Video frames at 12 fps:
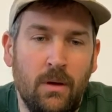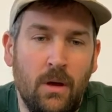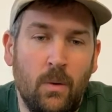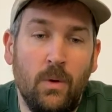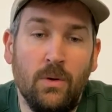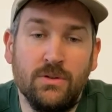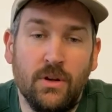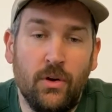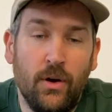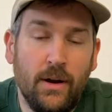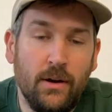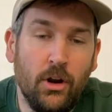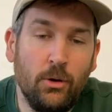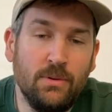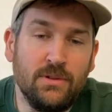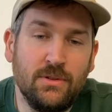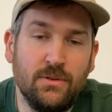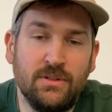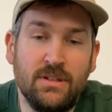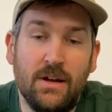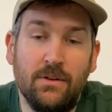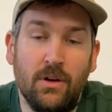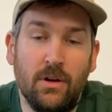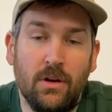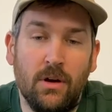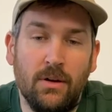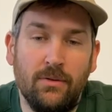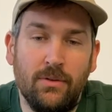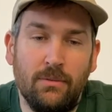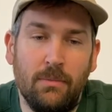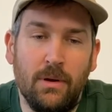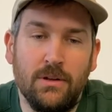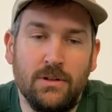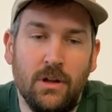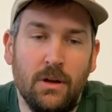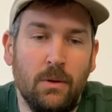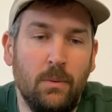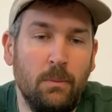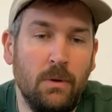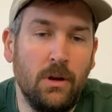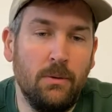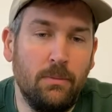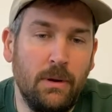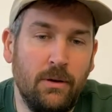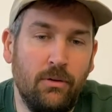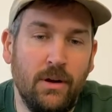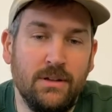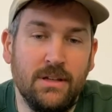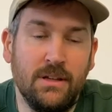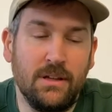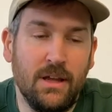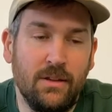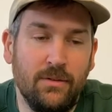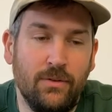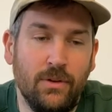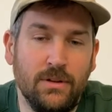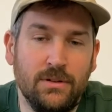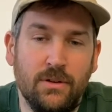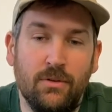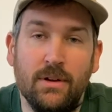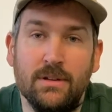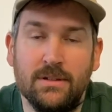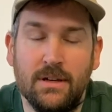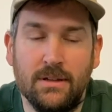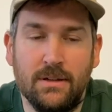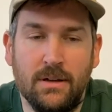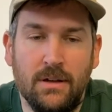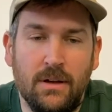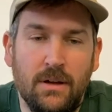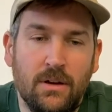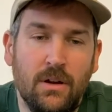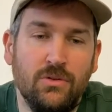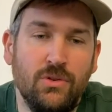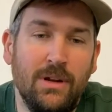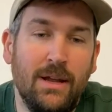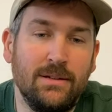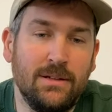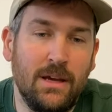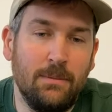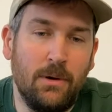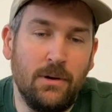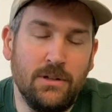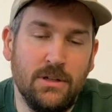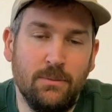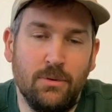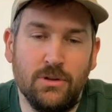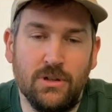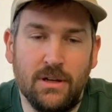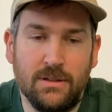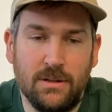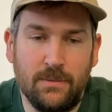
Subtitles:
We also created an open source sound archive, much like the one we're going to be creating together for this Greensand Country Landscape Partnership project.